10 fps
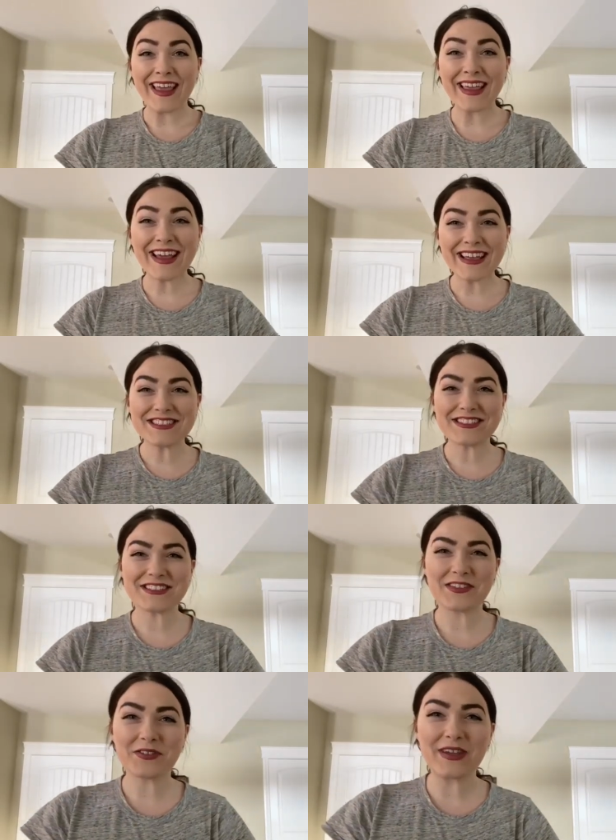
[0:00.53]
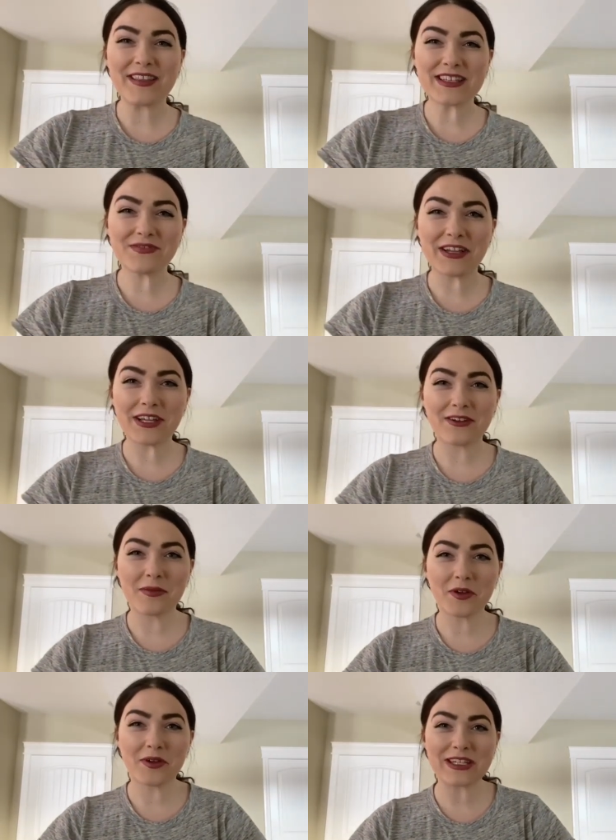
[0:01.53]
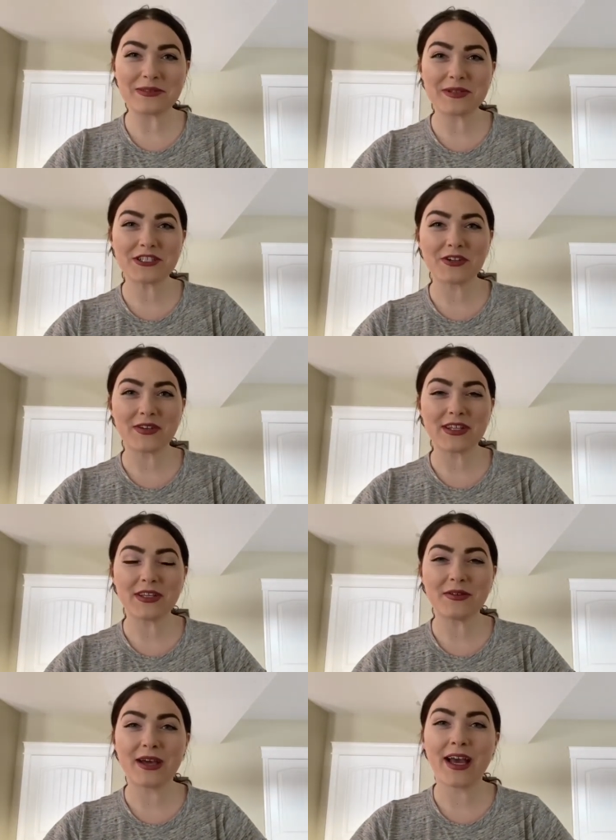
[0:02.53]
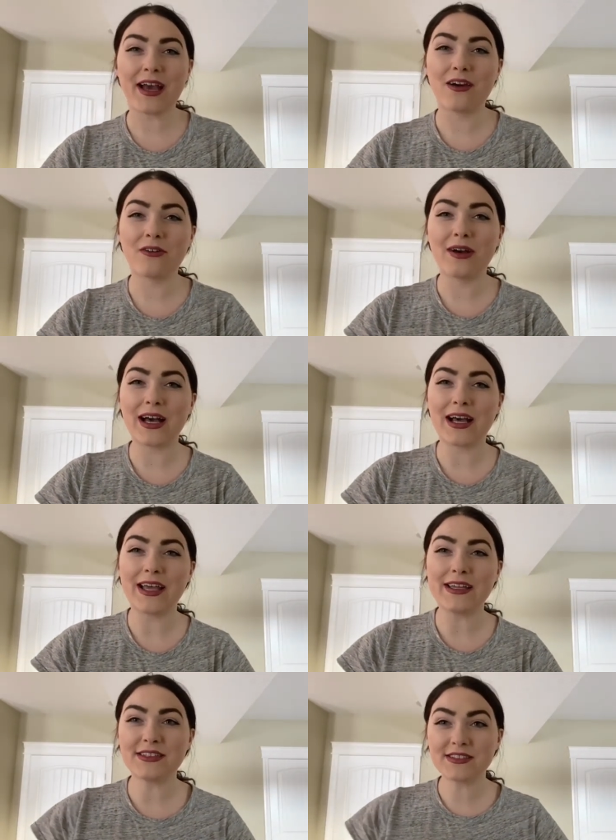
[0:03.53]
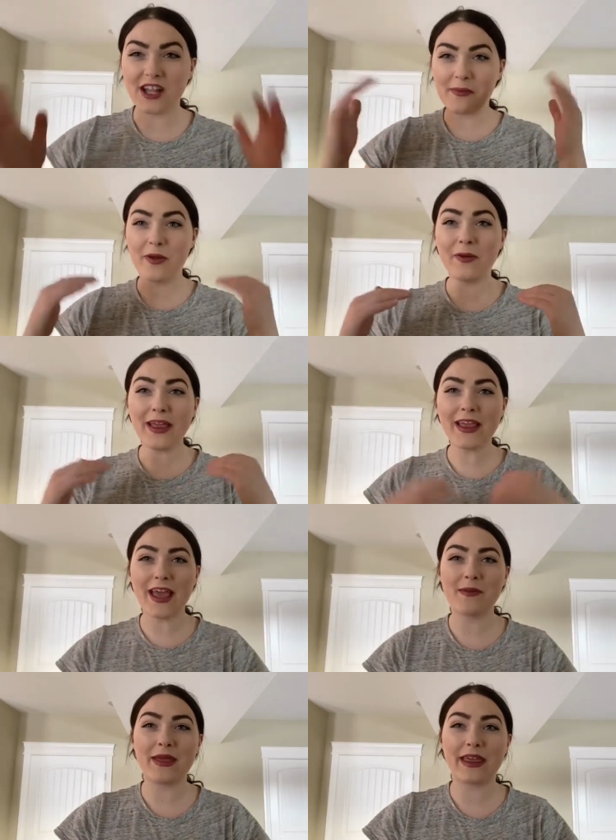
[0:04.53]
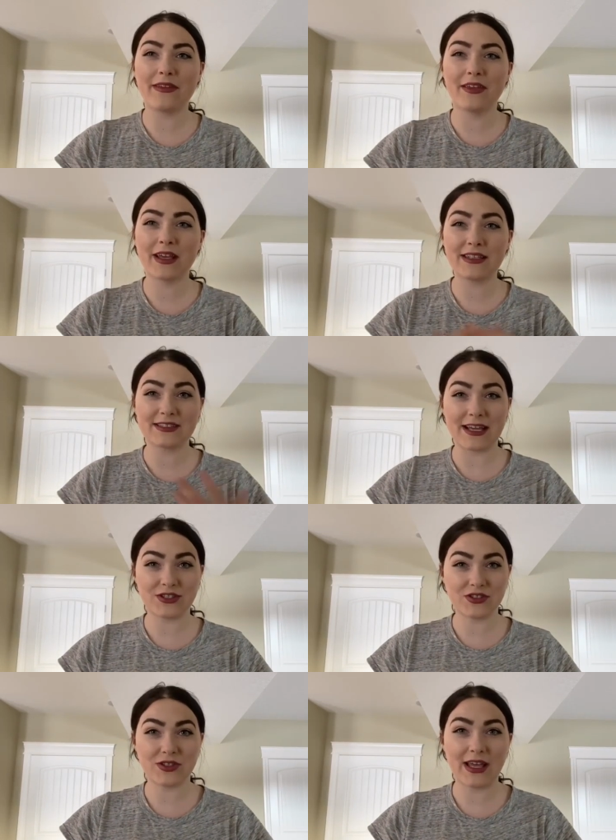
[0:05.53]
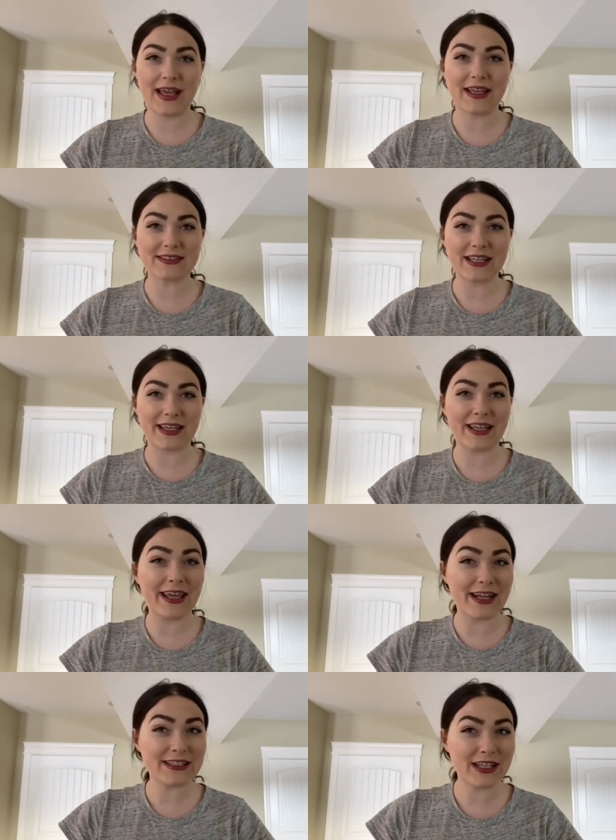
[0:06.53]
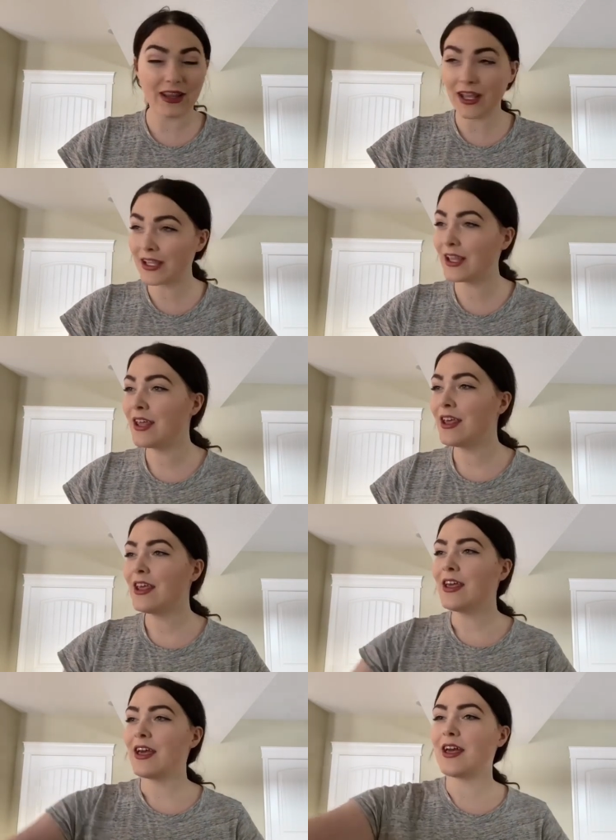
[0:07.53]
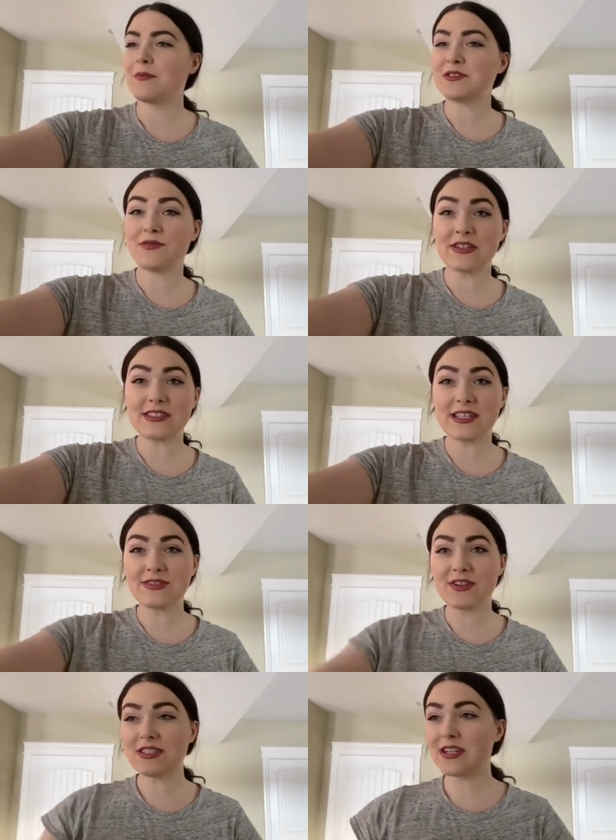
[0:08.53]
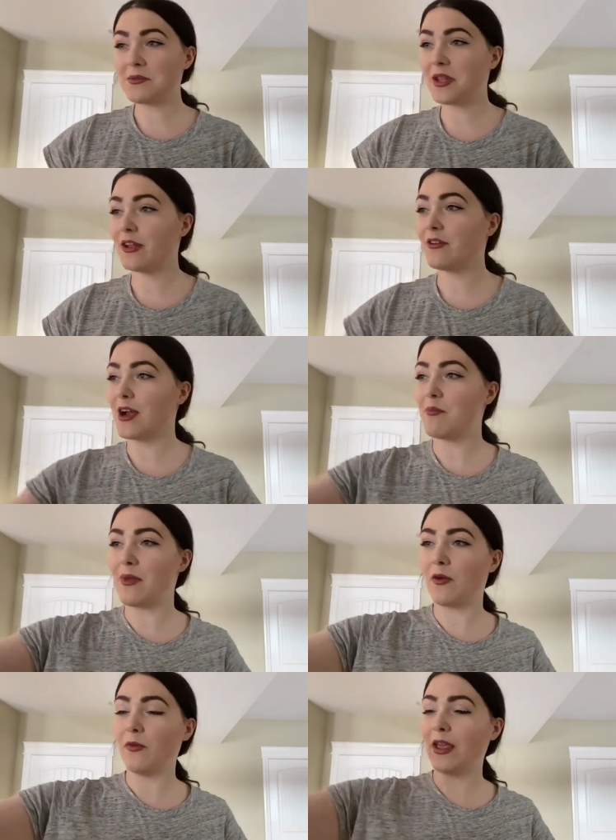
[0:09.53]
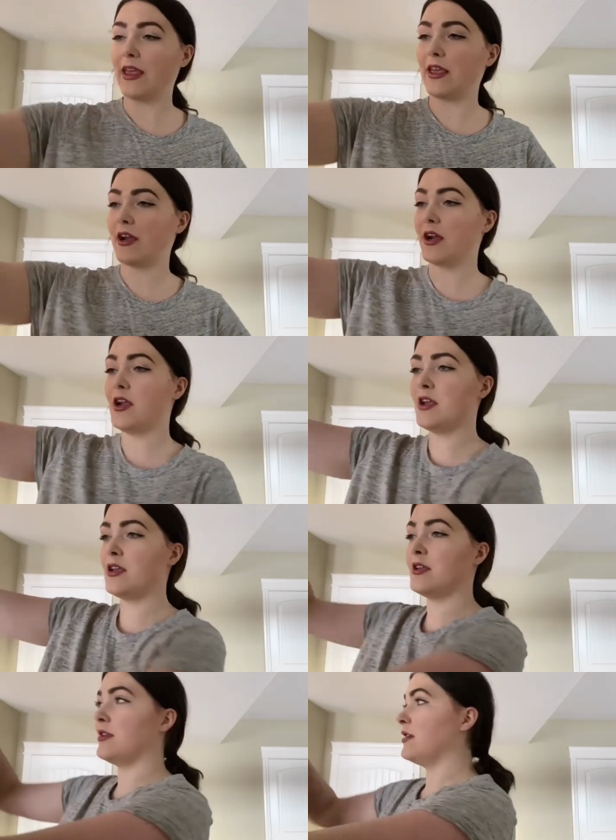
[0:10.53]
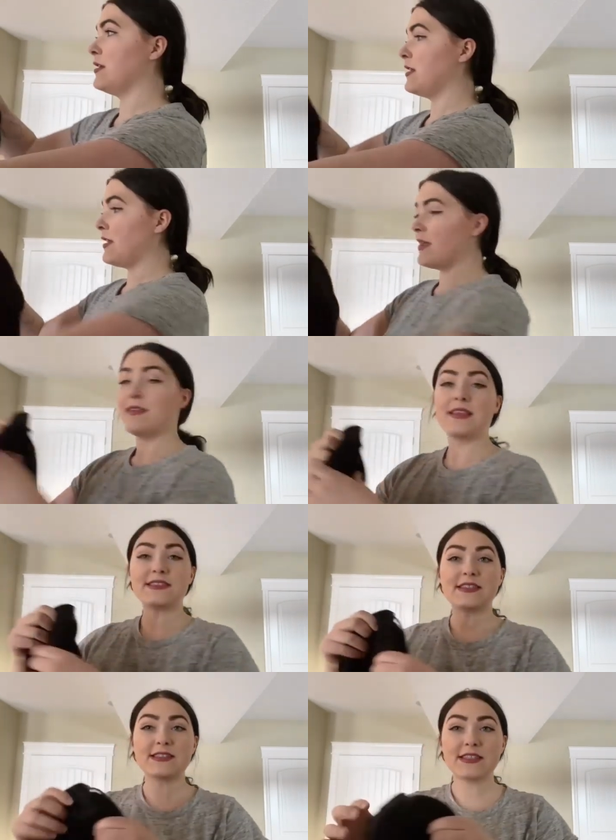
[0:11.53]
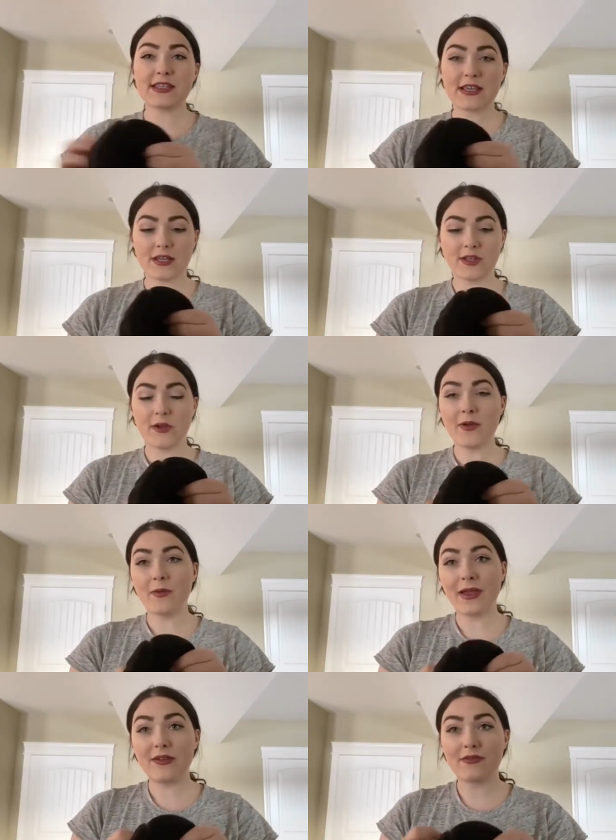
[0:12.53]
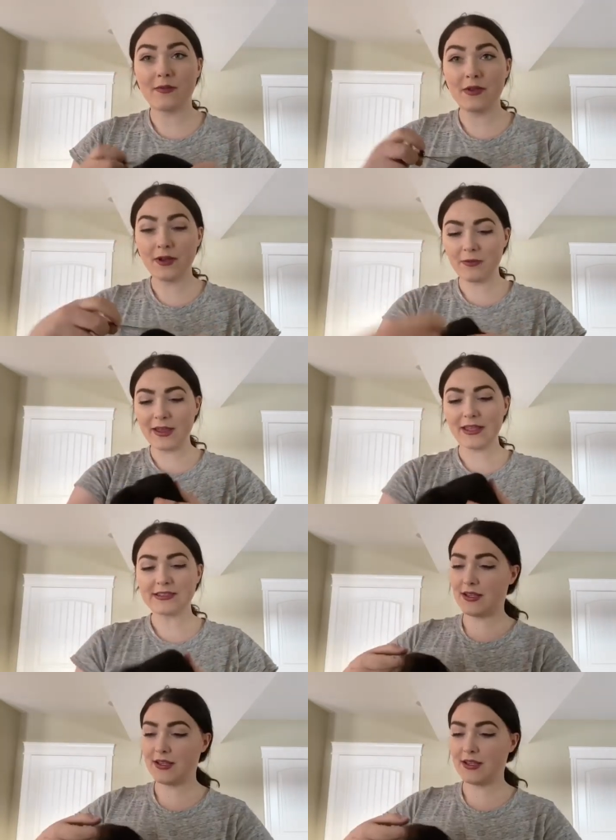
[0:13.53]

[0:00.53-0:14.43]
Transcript: Hey guys, so in this video I'm going to be showing you how I install my wig and make it look as natural as I can get it to look. Um, so first things first, I'm going to grab my wig here. This is the Chloe wig from UniWigs.